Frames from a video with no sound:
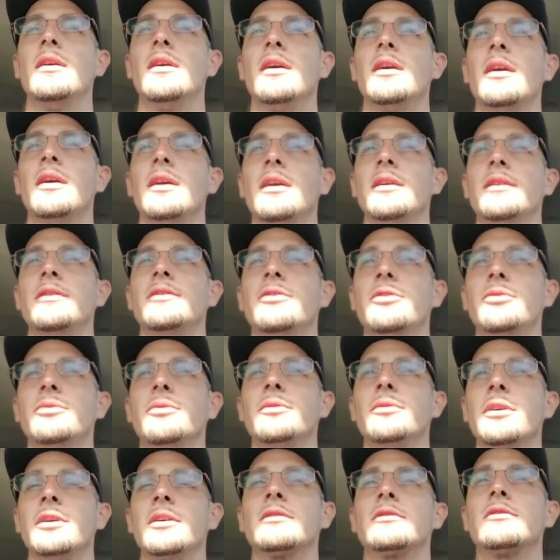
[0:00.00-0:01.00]
I had
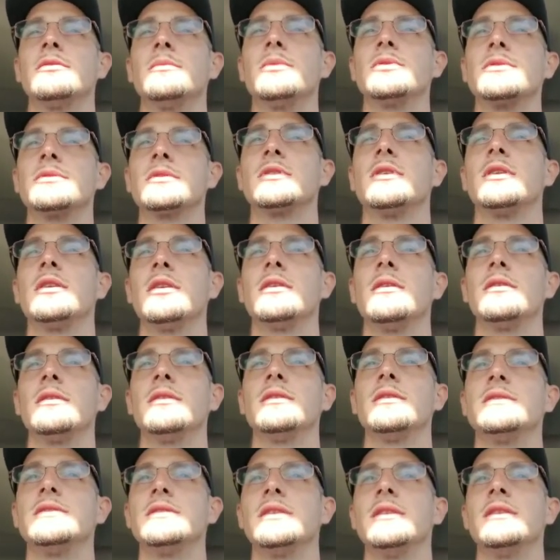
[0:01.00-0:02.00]
2 customers call
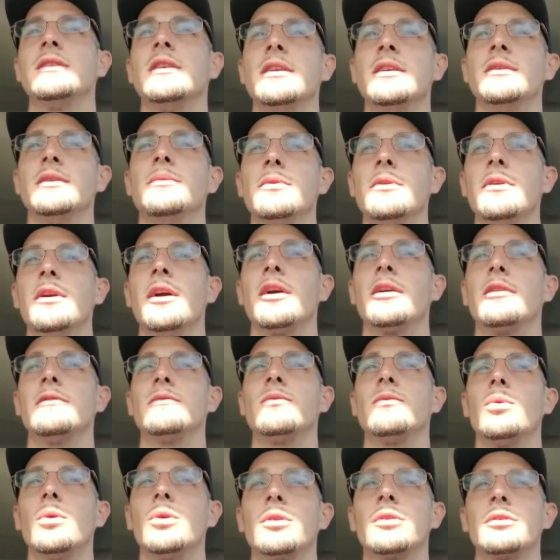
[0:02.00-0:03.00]
that said they were out
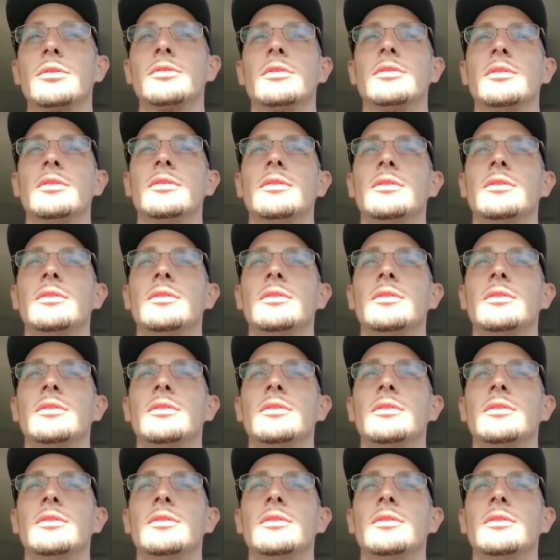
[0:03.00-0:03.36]
of water,